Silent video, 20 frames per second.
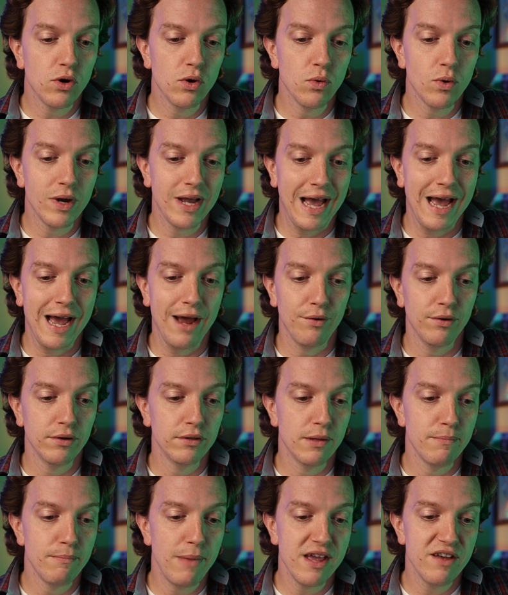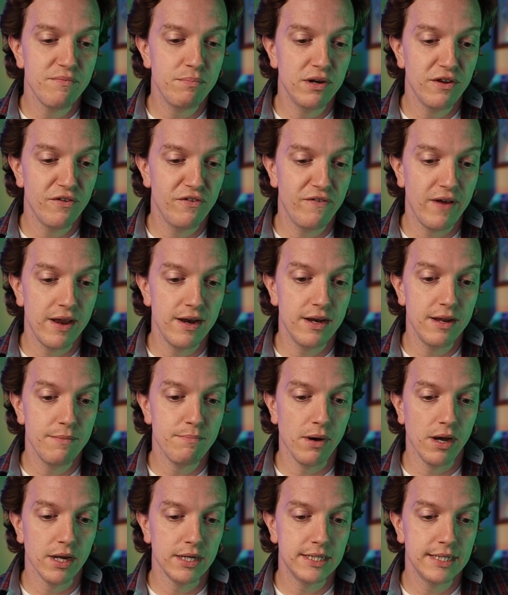called Karen that may have been
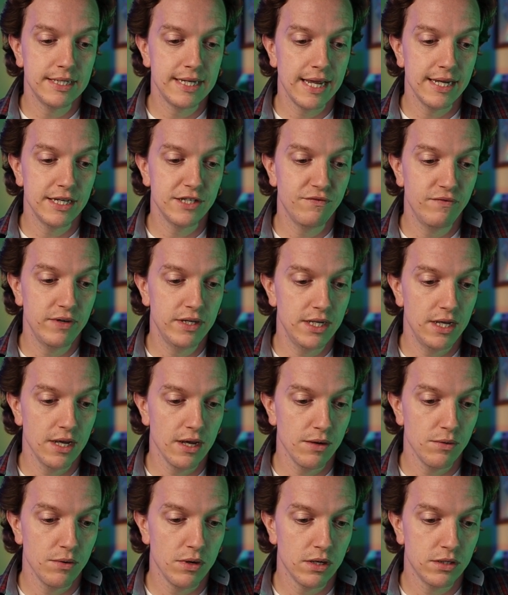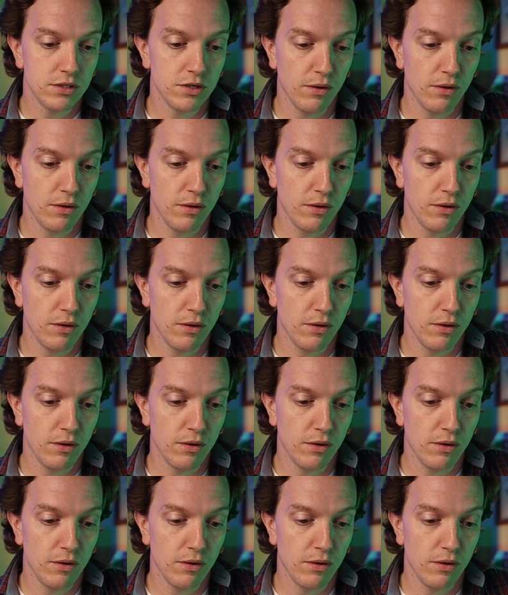offended by today's video.